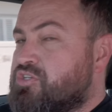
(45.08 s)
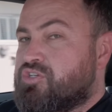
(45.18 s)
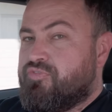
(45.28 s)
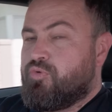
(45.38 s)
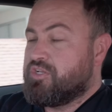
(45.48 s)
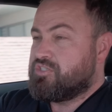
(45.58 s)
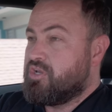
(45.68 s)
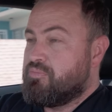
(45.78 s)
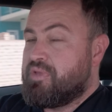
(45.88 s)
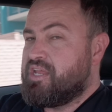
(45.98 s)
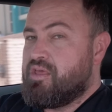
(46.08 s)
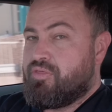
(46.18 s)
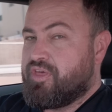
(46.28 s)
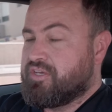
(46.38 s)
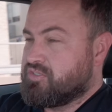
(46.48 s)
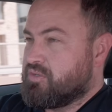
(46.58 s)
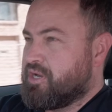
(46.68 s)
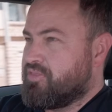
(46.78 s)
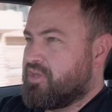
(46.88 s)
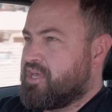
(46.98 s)
So if you want to know many things
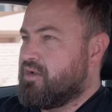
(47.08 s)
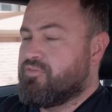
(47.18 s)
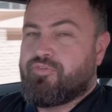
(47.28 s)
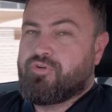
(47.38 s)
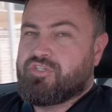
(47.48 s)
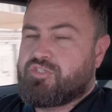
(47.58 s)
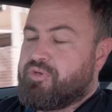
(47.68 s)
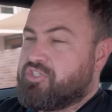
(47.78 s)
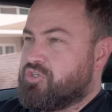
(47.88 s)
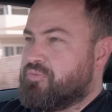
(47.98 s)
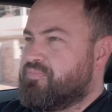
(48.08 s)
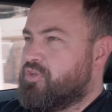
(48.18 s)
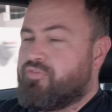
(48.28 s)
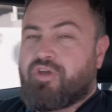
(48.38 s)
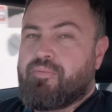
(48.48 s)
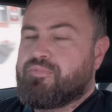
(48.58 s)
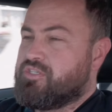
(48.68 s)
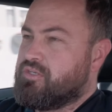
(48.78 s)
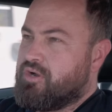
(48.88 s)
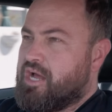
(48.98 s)
about the California Special, you've come
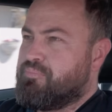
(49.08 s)
to the right